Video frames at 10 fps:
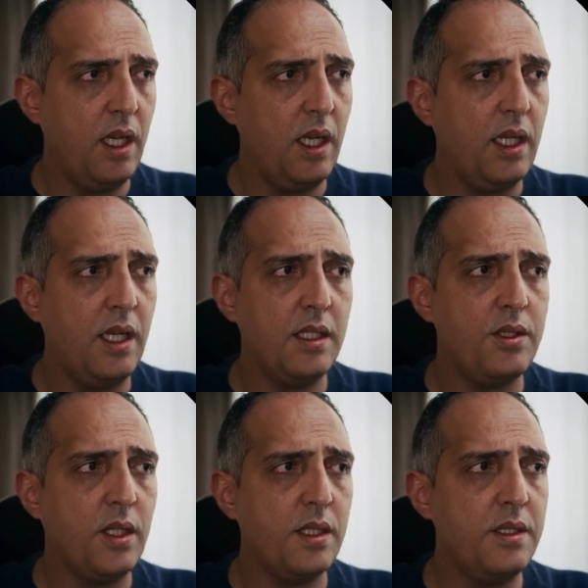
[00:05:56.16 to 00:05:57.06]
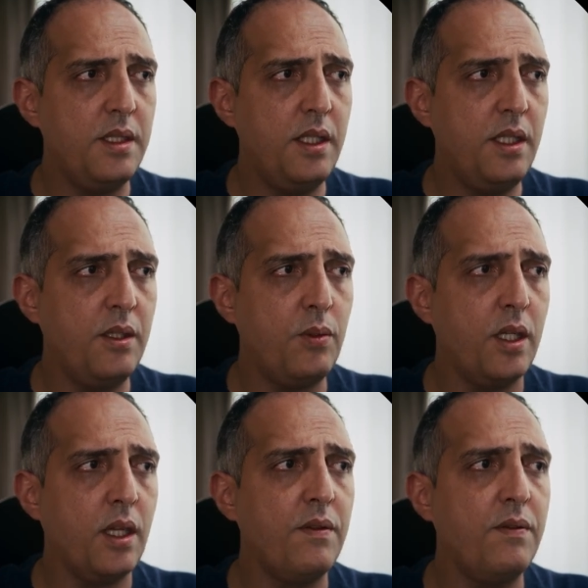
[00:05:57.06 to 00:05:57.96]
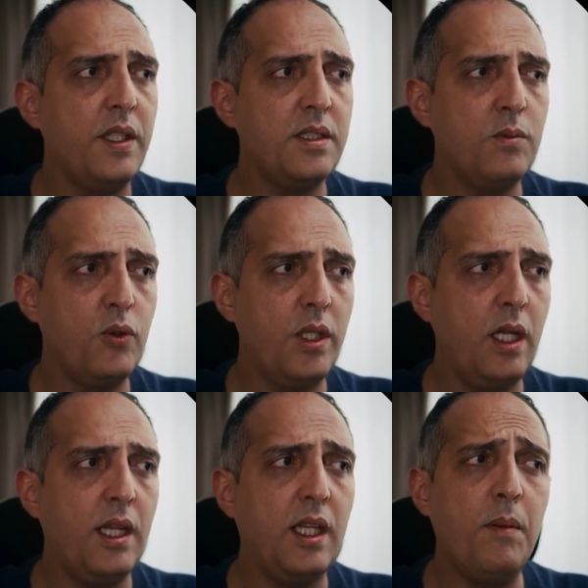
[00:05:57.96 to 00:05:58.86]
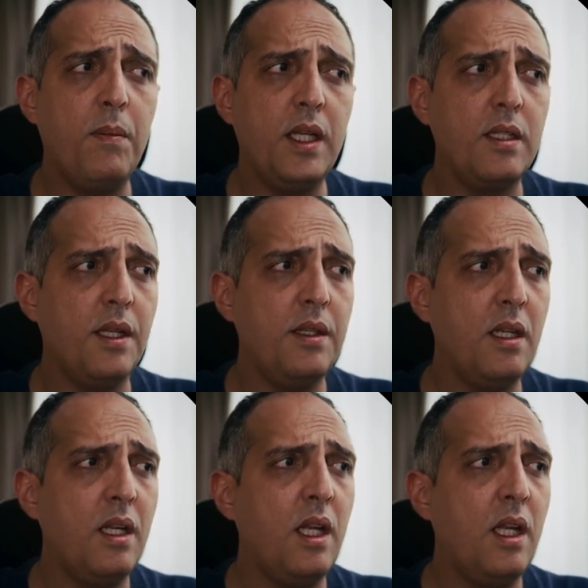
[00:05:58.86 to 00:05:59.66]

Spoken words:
Again, as you can see here, we cut very smoothly. I keep my tunnel